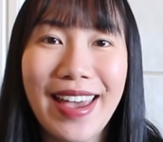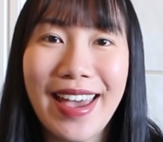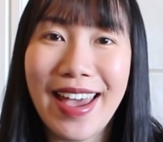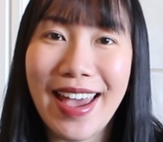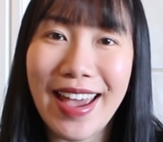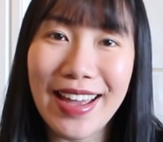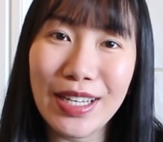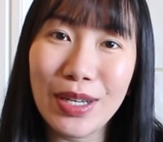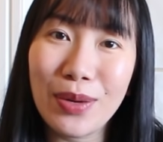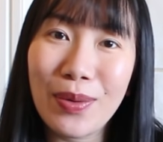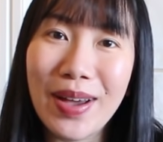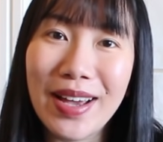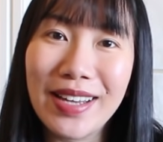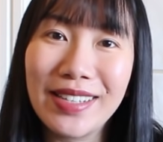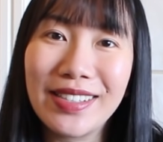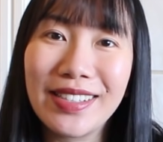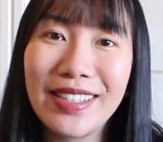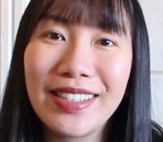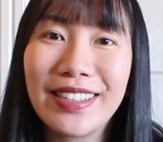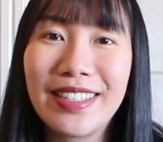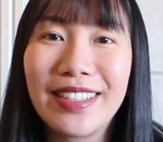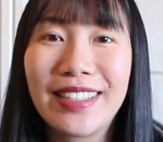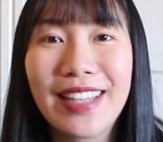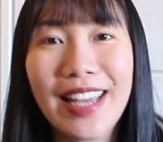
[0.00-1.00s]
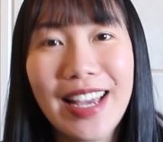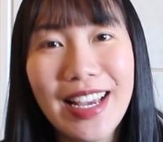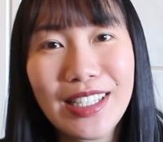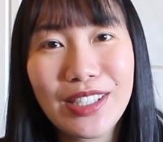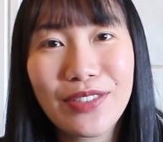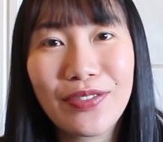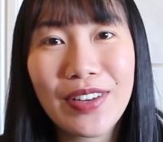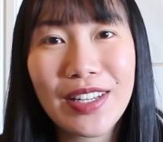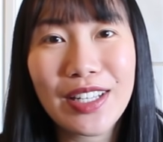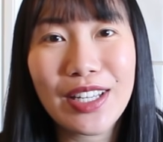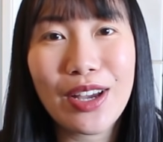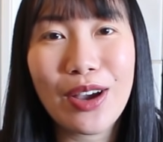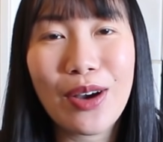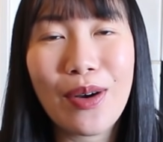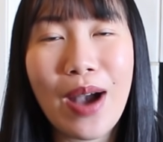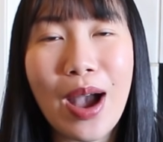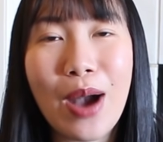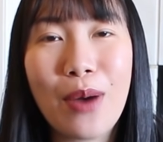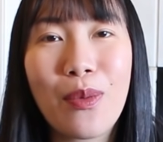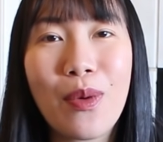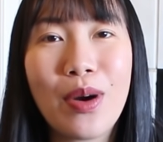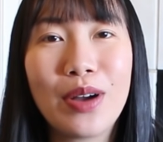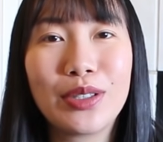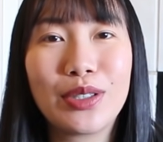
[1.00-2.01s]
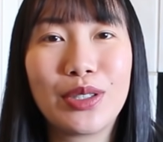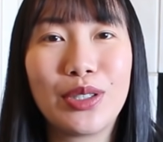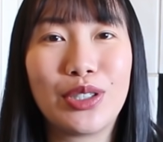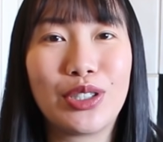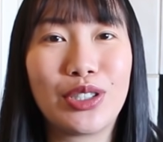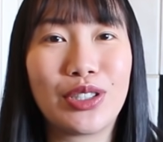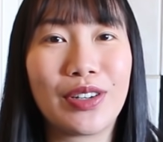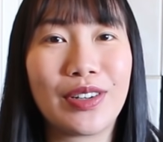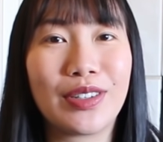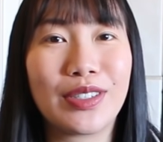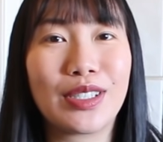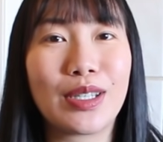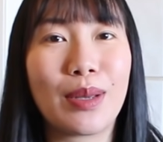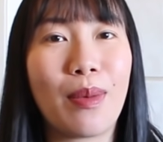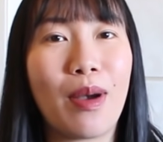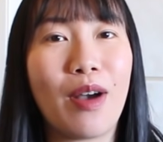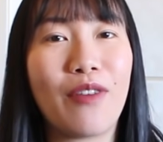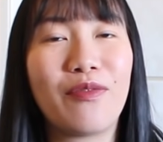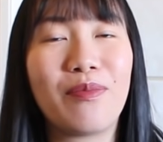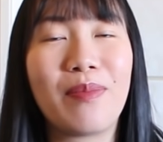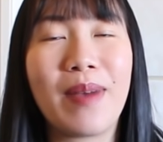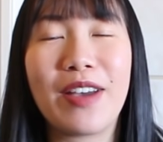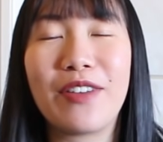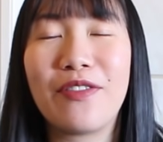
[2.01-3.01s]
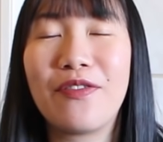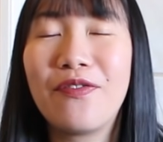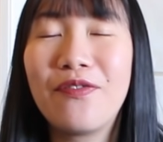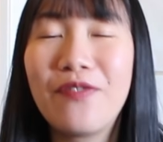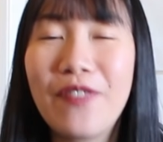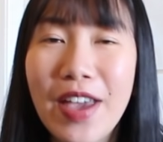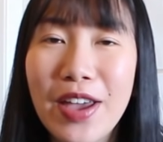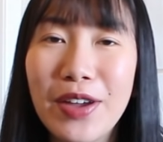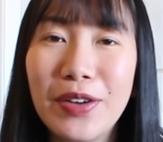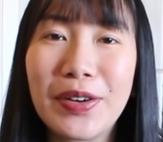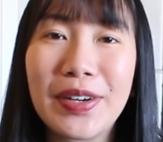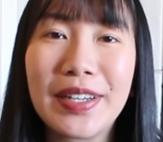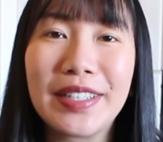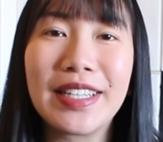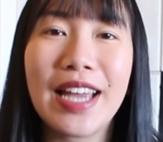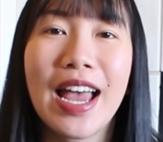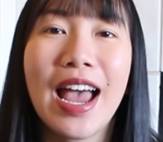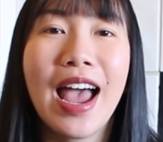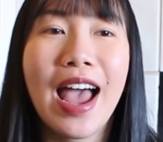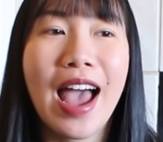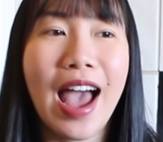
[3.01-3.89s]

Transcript: Anyways, in today's video, I want to share some of my favorite